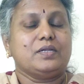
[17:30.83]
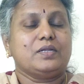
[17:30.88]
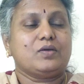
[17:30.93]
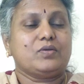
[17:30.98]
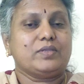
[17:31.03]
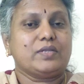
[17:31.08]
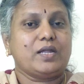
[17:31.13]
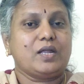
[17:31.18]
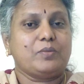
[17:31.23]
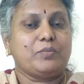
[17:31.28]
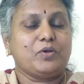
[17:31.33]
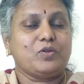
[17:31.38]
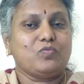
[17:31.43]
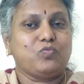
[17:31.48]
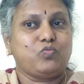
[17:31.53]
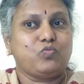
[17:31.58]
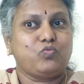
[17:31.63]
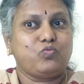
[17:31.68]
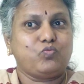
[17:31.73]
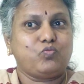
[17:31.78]
Now there are
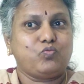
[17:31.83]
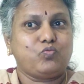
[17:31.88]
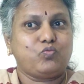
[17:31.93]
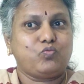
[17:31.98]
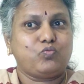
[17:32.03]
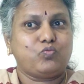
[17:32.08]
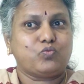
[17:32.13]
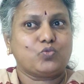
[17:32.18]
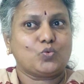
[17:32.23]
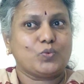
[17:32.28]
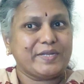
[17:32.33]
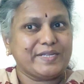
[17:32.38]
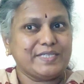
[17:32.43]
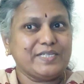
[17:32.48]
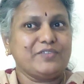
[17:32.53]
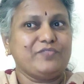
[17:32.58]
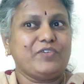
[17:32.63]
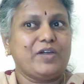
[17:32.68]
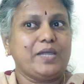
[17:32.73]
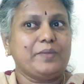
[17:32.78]
about
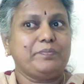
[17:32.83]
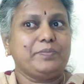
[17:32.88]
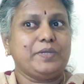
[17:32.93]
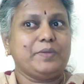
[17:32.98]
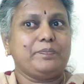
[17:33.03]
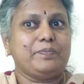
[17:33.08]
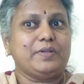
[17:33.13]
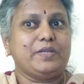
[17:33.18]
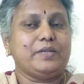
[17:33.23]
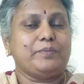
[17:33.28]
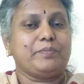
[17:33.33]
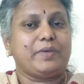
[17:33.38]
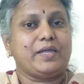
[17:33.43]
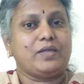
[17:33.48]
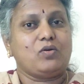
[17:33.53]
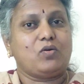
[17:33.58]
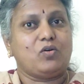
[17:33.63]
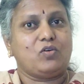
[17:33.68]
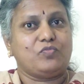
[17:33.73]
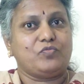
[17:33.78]
25 people in
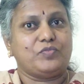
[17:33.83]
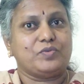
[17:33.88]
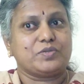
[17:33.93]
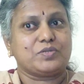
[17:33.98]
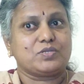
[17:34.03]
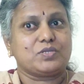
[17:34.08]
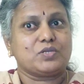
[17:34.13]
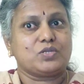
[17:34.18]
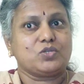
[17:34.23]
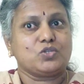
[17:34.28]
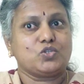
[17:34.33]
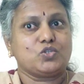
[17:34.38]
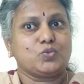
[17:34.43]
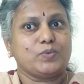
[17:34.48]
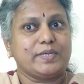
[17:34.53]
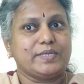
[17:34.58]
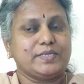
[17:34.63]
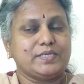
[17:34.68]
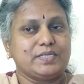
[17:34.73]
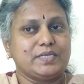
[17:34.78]
my office.
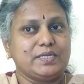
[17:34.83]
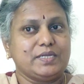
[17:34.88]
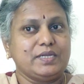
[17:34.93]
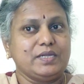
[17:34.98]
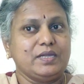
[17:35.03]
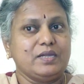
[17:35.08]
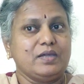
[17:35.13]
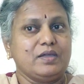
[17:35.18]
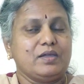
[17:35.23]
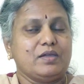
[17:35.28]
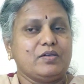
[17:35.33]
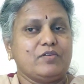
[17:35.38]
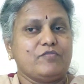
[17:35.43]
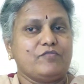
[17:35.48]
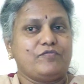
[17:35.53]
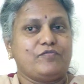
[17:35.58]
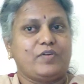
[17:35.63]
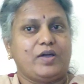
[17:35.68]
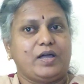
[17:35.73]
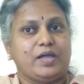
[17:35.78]

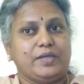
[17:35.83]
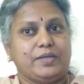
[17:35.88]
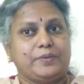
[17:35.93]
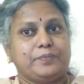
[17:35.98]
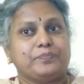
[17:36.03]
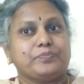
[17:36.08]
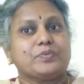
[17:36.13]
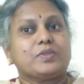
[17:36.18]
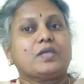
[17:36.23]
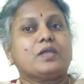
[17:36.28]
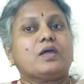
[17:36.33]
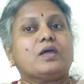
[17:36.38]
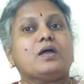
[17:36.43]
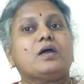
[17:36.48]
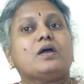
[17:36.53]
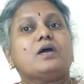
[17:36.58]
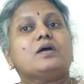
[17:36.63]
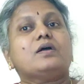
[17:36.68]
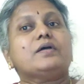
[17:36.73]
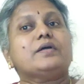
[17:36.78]
25.
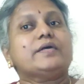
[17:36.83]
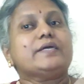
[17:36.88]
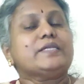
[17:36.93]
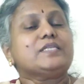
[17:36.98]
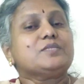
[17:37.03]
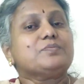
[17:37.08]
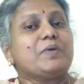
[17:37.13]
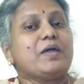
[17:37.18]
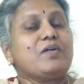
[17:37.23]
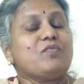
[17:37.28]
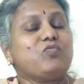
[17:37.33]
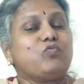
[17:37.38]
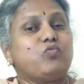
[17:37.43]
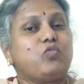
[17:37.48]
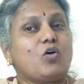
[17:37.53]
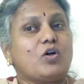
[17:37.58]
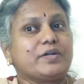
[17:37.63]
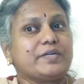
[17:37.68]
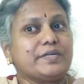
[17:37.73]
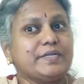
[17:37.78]
It's my
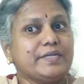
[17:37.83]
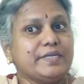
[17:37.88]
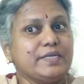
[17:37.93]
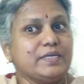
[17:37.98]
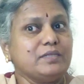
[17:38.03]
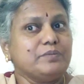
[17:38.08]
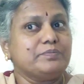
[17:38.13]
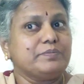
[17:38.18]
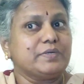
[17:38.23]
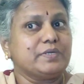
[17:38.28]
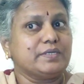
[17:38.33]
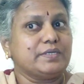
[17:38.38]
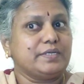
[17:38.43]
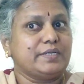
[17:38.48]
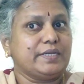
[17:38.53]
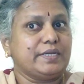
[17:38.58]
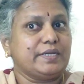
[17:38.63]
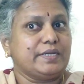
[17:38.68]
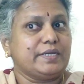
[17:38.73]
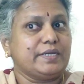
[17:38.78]
40th
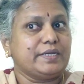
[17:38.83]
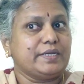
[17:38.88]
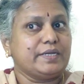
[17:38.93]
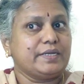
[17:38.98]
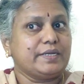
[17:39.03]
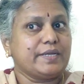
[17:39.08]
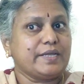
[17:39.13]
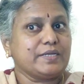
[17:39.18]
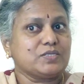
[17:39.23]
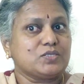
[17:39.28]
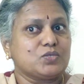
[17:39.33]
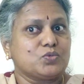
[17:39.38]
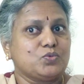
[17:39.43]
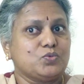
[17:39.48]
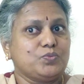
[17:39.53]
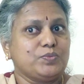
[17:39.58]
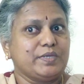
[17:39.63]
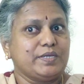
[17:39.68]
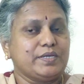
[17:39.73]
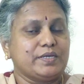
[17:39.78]
birthday next
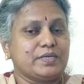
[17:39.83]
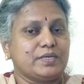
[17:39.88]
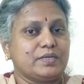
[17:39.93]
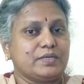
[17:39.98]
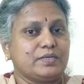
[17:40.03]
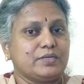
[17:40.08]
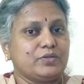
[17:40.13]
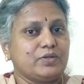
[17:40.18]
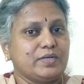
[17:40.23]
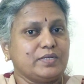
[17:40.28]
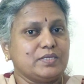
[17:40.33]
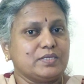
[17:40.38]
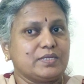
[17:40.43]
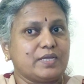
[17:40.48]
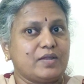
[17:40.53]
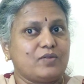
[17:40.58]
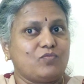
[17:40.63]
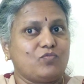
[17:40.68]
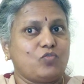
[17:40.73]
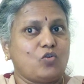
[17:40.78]
week. Did you
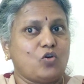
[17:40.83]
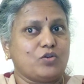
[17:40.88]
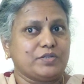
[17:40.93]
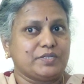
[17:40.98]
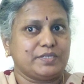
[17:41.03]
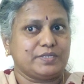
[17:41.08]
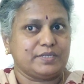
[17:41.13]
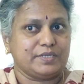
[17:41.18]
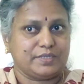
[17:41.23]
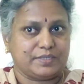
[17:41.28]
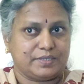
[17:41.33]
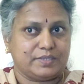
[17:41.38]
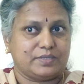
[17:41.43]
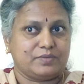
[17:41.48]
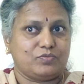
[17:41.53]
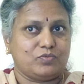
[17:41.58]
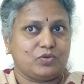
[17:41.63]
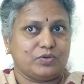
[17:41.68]
understand? 40th.